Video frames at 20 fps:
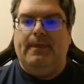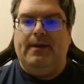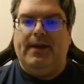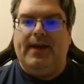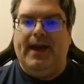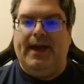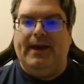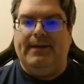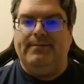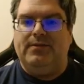
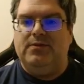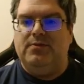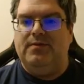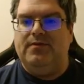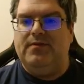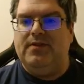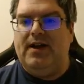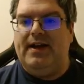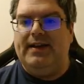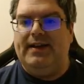Okay, so
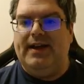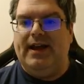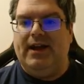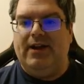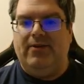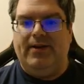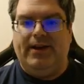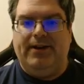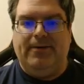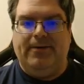we've got
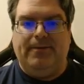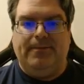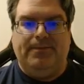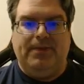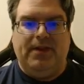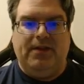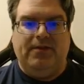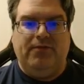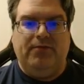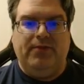Narrator.
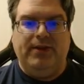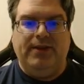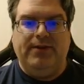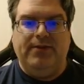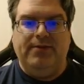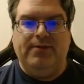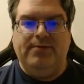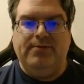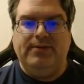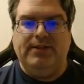If we
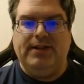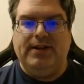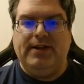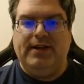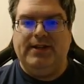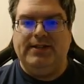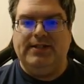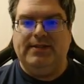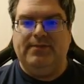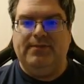use
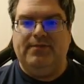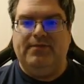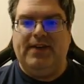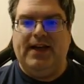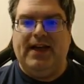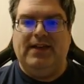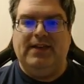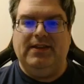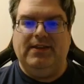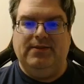custom
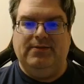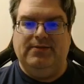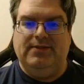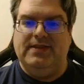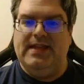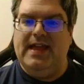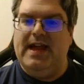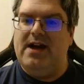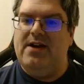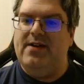values,
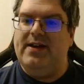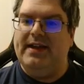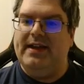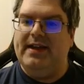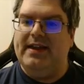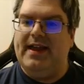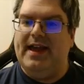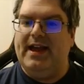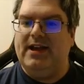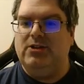now I
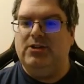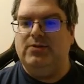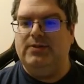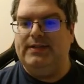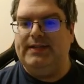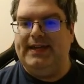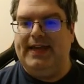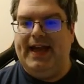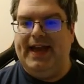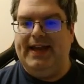can
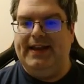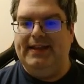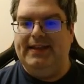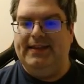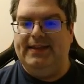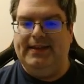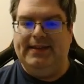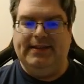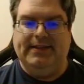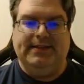actually edit
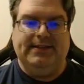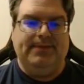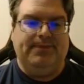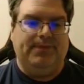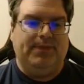these.